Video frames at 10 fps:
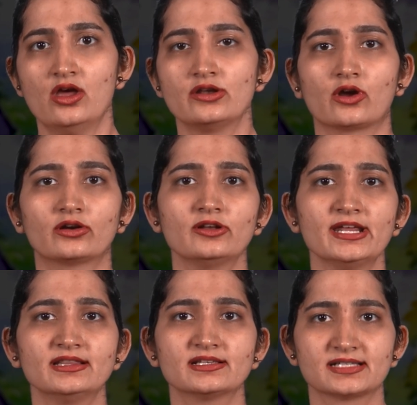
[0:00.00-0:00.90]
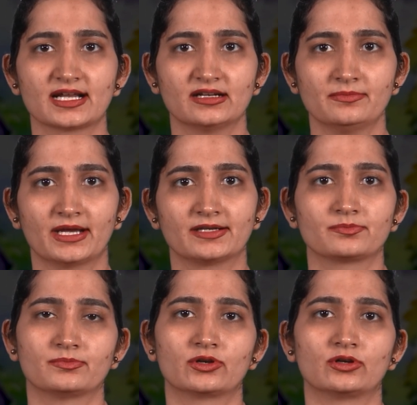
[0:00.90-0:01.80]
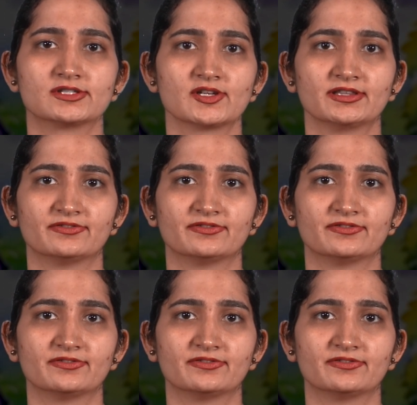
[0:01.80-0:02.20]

not only in the settlement but also in